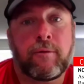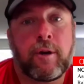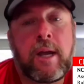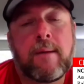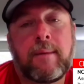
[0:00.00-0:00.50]
for
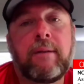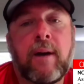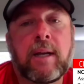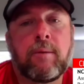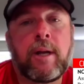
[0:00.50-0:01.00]
him and
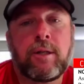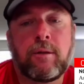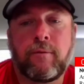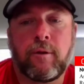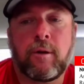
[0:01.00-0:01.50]

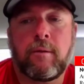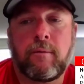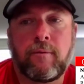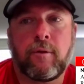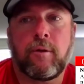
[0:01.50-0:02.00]
evaluation for
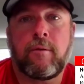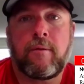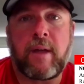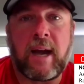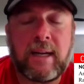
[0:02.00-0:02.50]
the
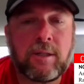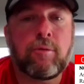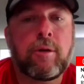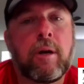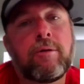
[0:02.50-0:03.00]
high
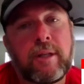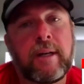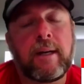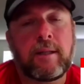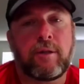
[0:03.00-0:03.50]
school coach than
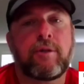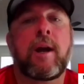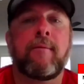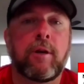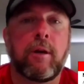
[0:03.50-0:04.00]
it is the
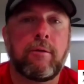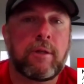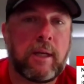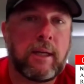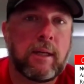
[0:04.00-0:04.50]
travel
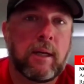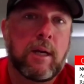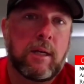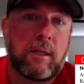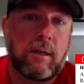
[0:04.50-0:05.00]
coach that,
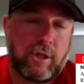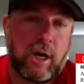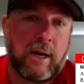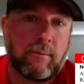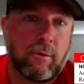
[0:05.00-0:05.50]
you know,
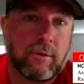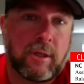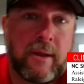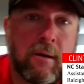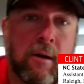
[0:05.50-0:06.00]
Johnny rolls
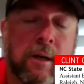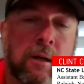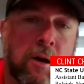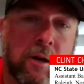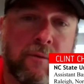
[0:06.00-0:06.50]
in there on
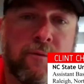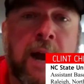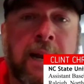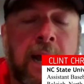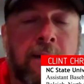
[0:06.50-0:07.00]
a
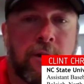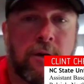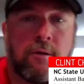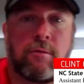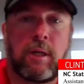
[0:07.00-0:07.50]
Friday
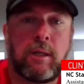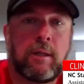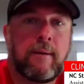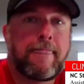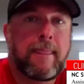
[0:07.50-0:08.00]
afternoon
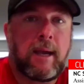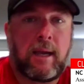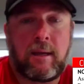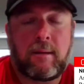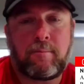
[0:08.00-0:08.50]

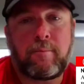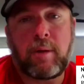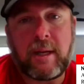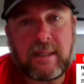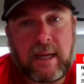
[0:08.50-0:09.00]
and
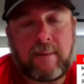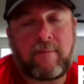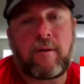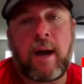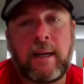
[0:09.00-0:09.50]
plays a game
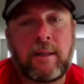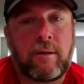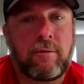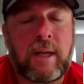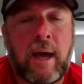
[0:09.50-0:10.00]
Friday,
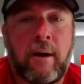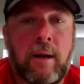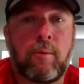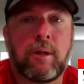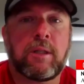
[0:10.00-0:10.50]
two
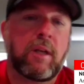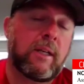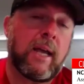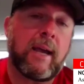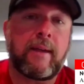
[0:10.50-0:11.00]
Saturday, one
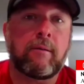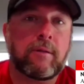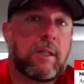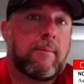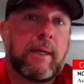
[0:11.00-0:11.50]
Sunday, and they don't
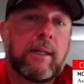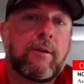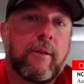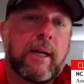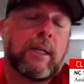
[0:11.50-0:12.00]
see him again
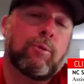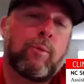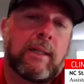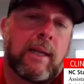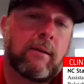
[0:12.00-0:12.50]
until the next
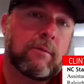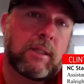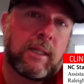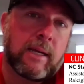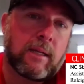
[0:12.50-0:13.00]
week. They don't
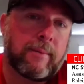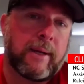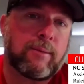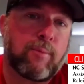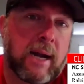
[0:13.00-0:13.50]
see that young
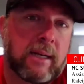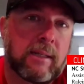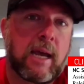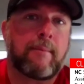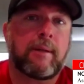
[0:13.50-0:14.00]
man's
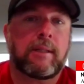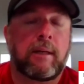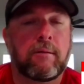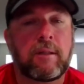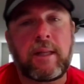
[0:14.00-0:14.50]
practice habits. They
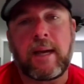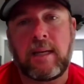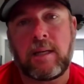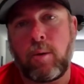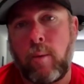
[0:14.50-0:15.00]
don't see that
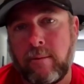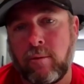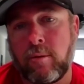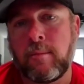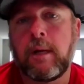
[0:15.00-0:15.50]
kid in the weight
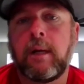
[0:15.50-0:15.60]
room.